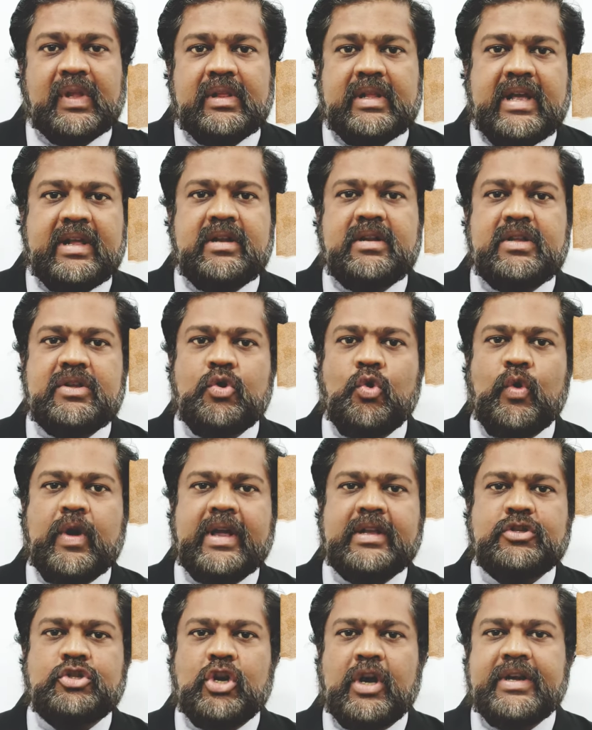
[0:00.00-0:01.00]
then you
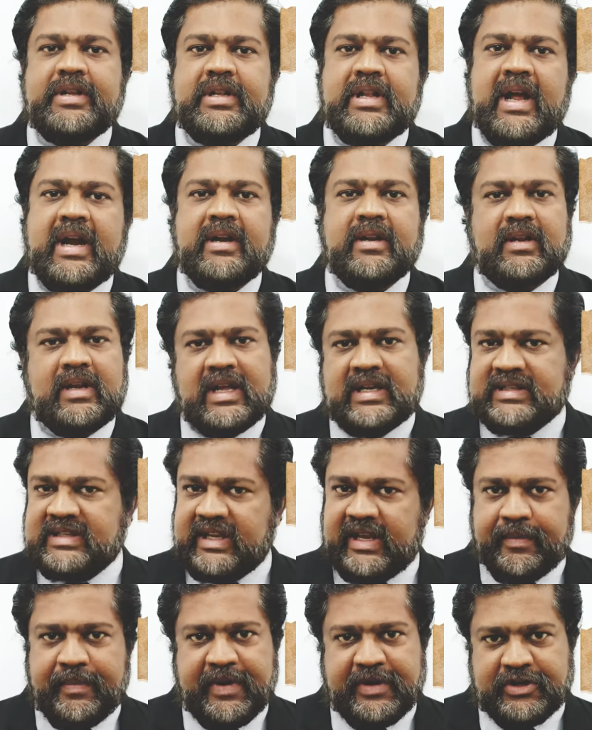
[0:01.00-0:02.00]
can join that
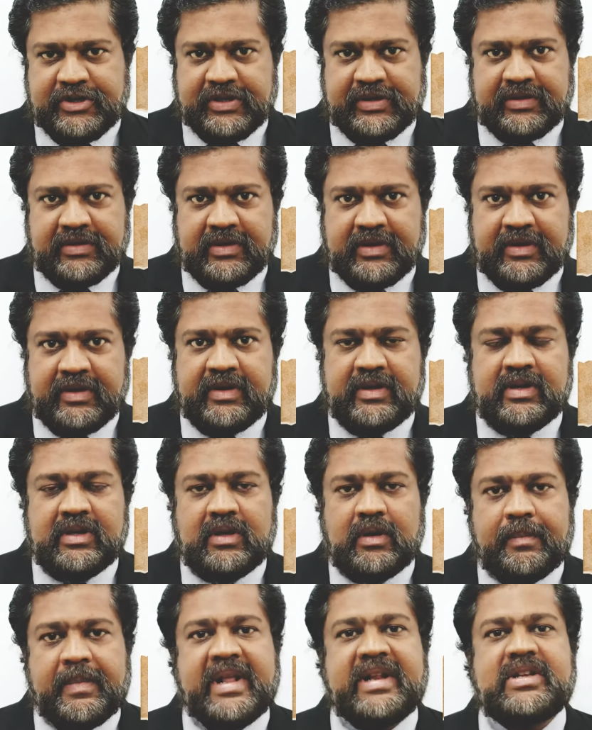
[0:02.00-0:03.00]
class immediately.
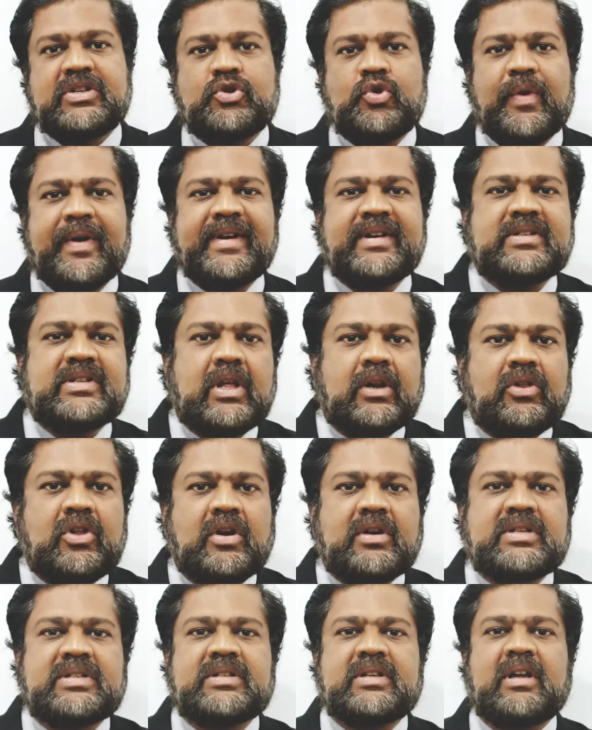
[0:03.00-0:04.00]
Many students are
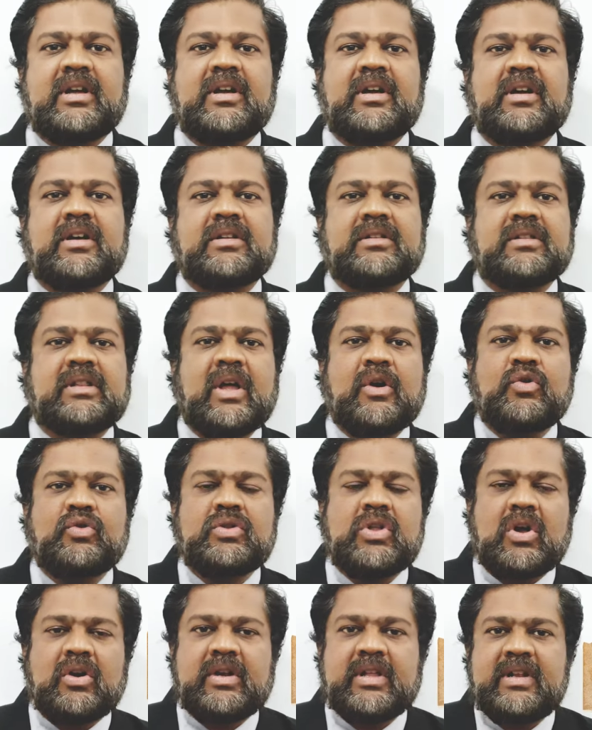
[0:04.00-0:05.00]
not now
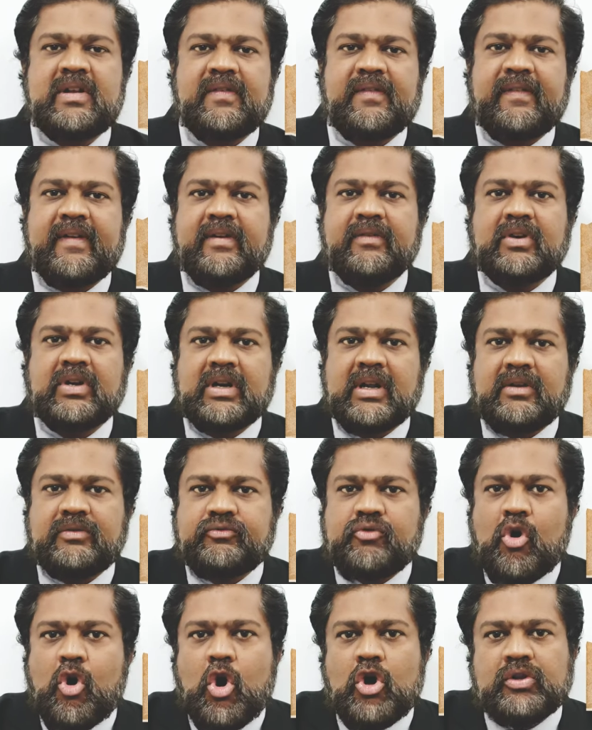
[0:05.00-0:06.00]
not in favor
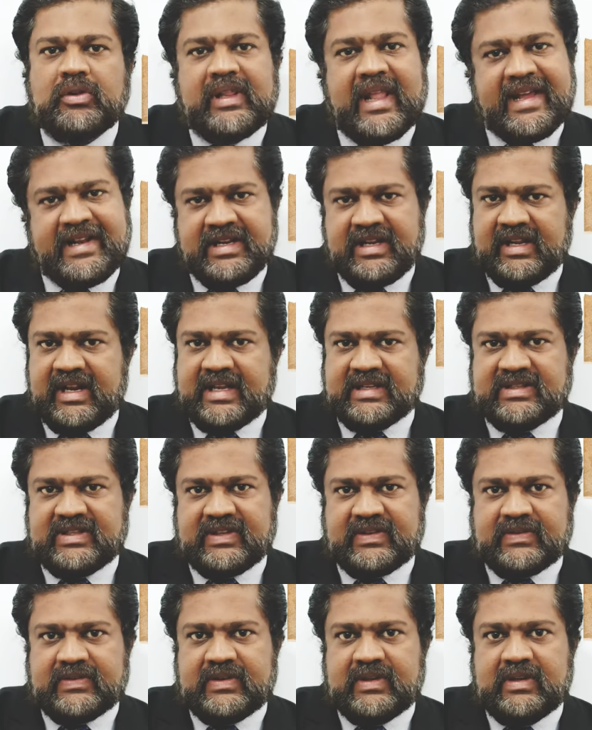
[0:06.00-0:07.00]
of online
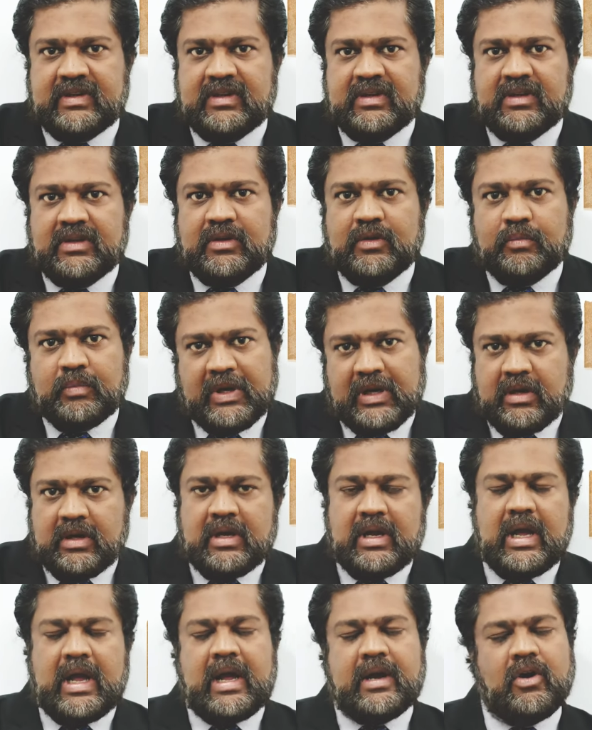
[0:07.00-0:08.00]
classes. But
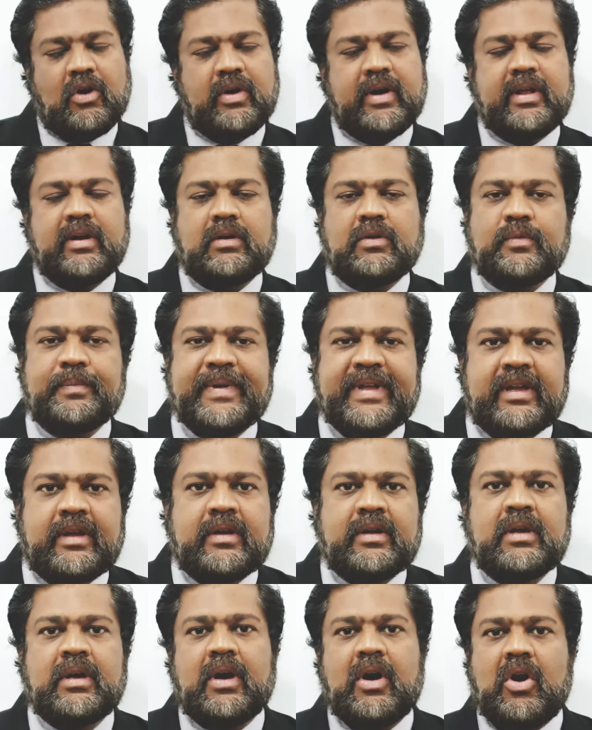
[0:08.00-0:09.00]
according to
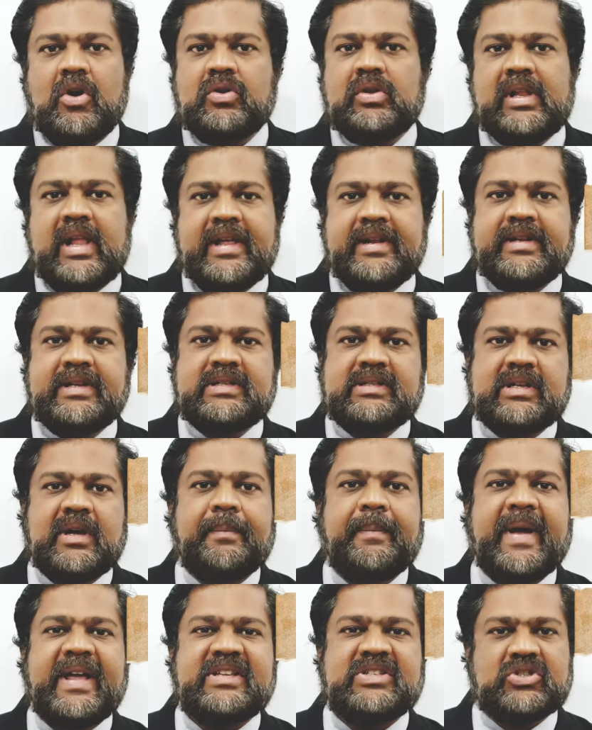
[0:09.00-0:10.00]
me, online is the
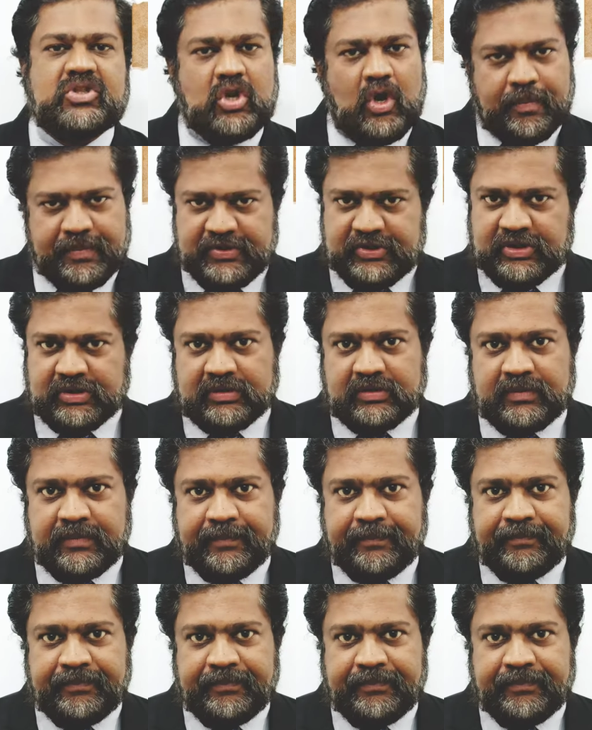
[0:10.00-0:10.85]
best option.